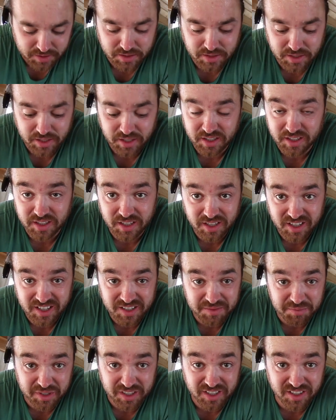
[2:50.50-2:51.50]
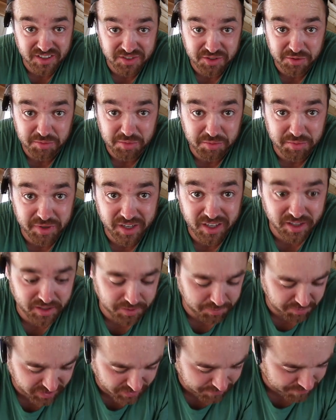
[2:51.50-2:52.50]
did because you're prepared.
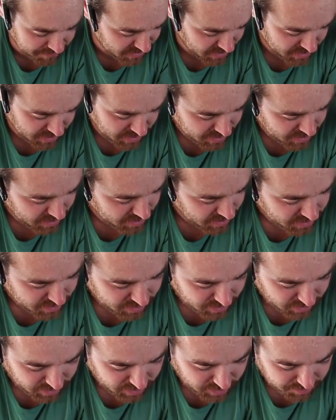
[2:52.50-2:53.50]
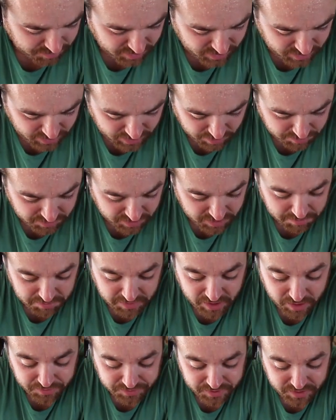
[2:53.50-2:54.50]
But now I'm going to
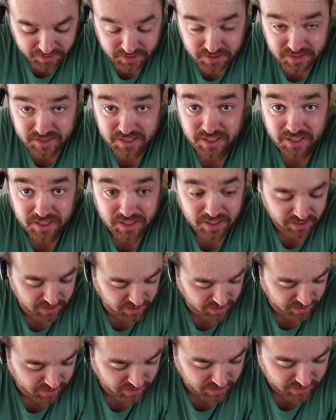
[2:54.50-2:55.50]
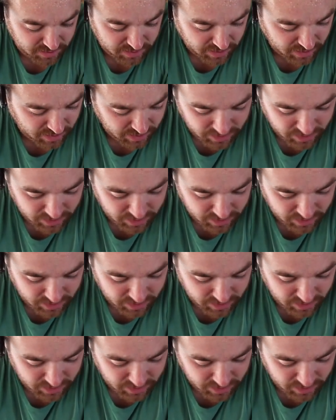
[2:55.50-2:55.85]
mount this and